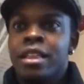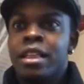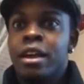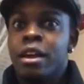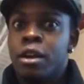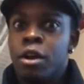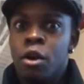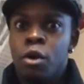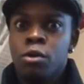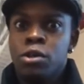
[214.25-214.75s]
the
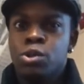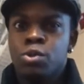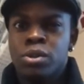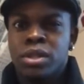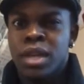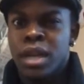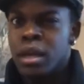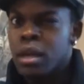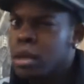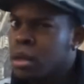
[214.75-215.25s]
host
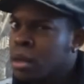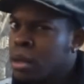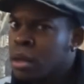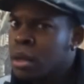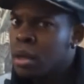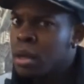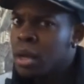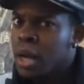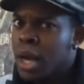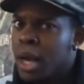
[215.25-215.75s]
was like,
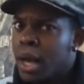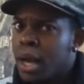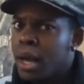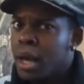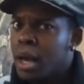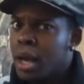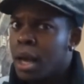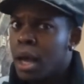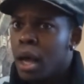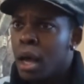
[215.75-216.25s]

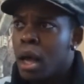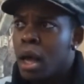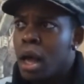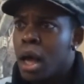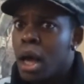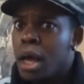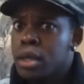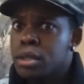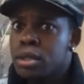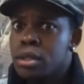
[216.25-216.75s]

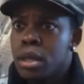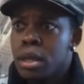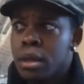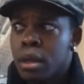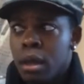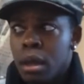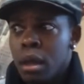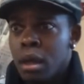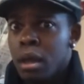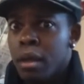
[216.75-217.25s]
uh, I said,
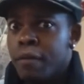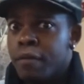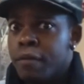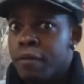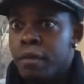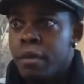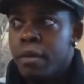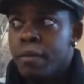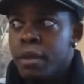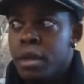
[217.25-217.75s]
uh,
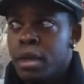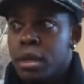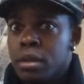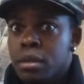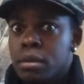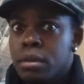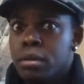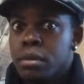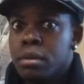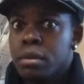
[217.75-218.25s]

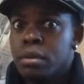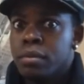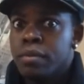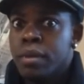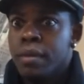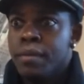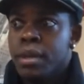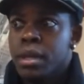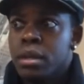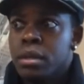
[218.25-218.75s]
Vivian,
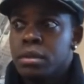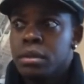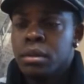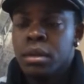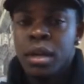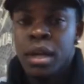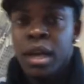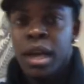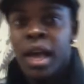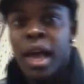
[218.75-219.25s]
Vivian.
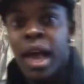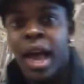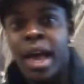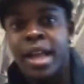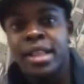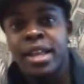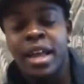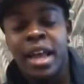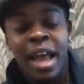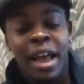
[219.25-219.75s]

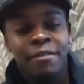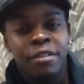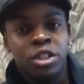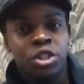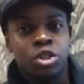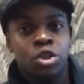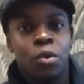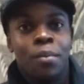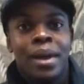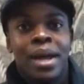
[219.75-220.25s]
And then I have to
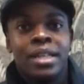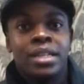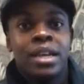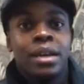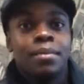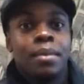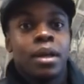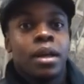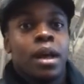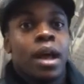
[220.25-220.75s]
show my ID.
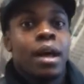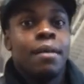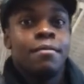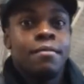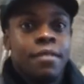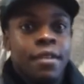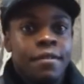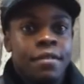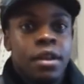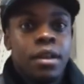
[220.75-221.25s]
I'm like, I'm
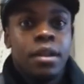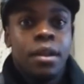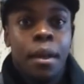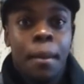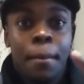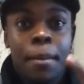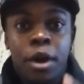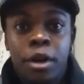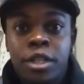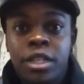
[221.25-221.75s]
Vivian
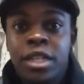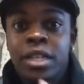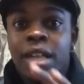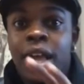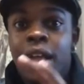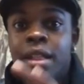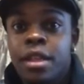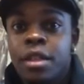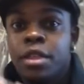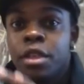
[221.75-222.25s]
Martin
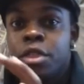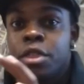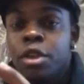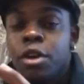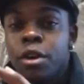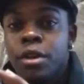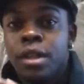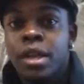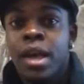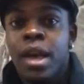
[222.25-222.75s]
Ene the
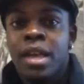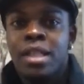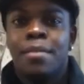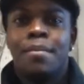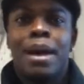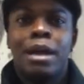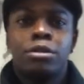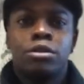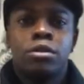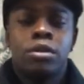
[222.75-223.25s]
third. The
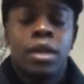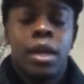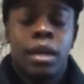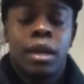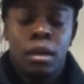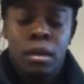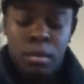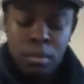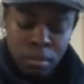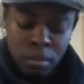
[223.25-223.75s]
bouncer's like,